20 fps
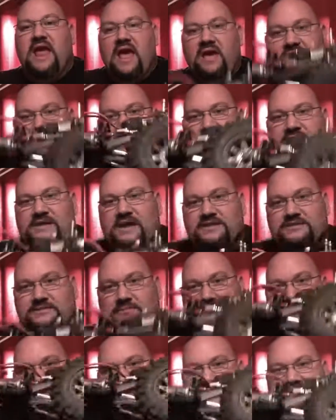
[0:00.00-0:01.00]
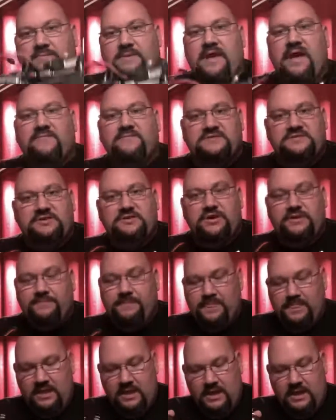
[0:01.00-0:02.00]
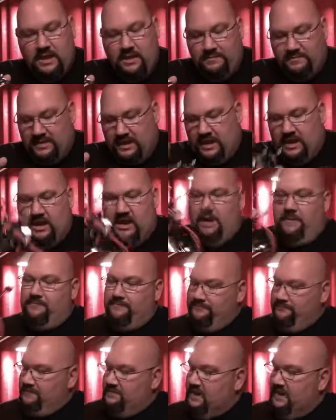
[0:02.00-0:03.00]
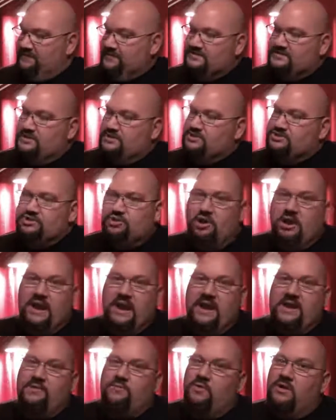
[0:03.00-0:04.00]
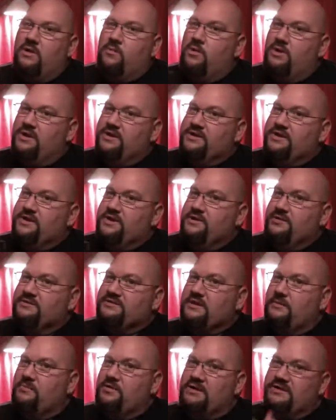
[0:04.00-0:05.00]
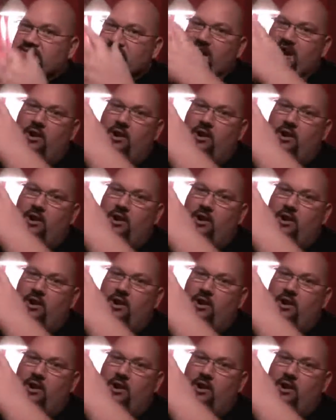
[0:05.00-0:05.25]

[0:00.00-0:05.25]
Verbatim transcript: heavy. It's got some heft to it. Got this on a trade. What I want to do is I'm going to